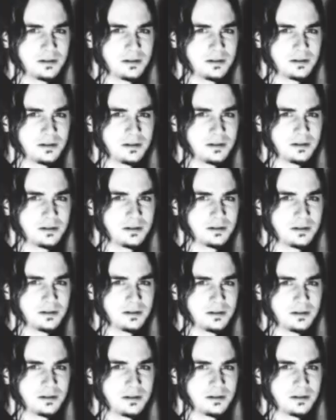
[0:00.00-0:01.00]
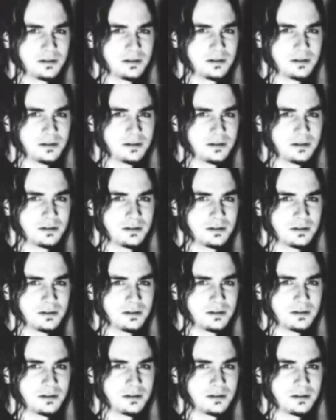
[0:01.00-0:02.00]

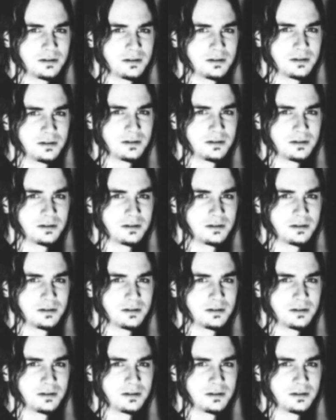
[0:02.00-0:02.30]
The person shown says nothing.